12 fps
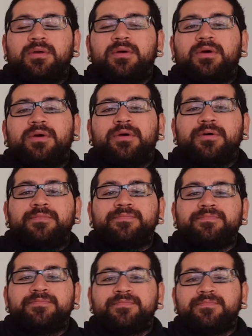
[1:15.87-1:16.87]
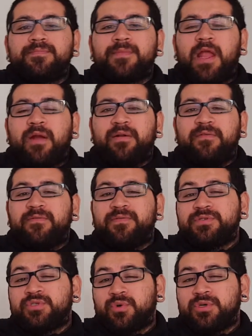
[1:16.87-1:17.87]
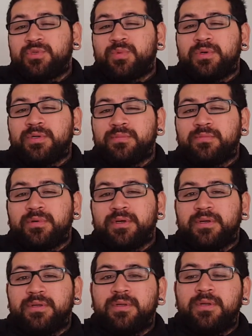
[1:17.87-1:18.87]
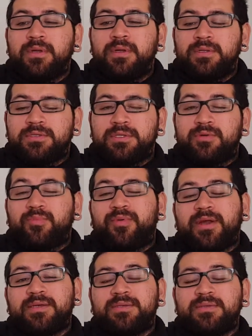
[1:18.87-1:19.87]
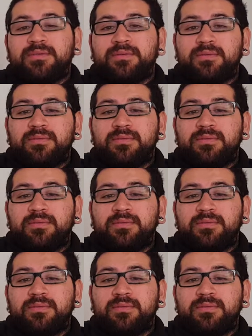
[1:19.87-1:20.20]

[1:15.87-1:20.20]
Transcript: I already sourced one, but it's a little pricey.